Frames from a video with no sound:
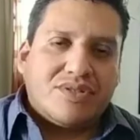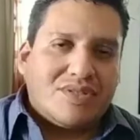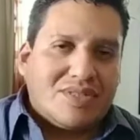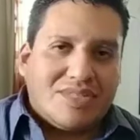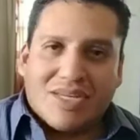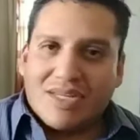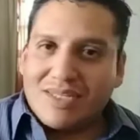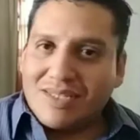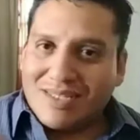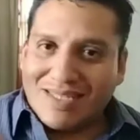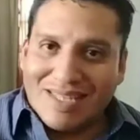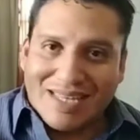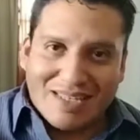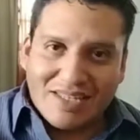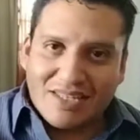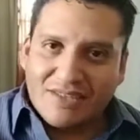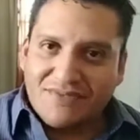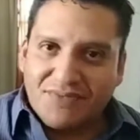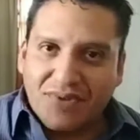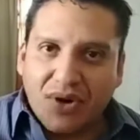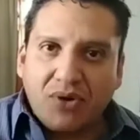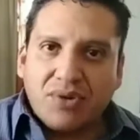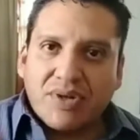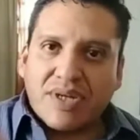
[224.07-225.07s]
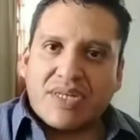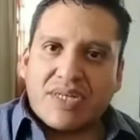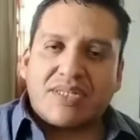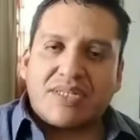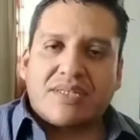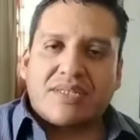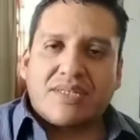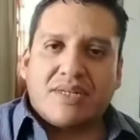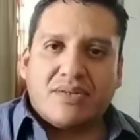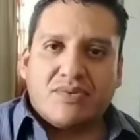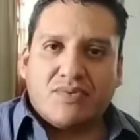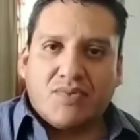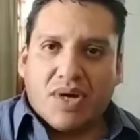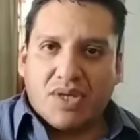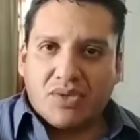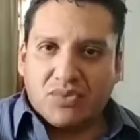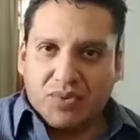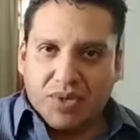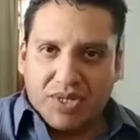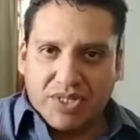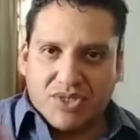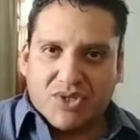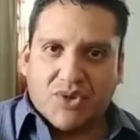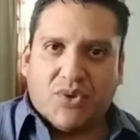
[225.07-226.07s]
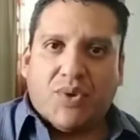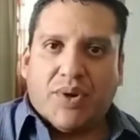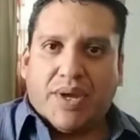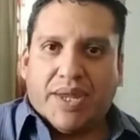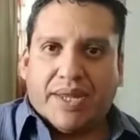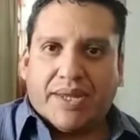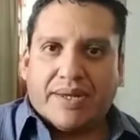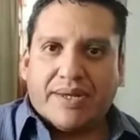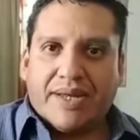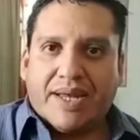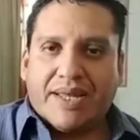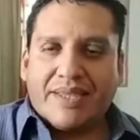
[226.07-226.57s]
Just let's focus on what we're doing.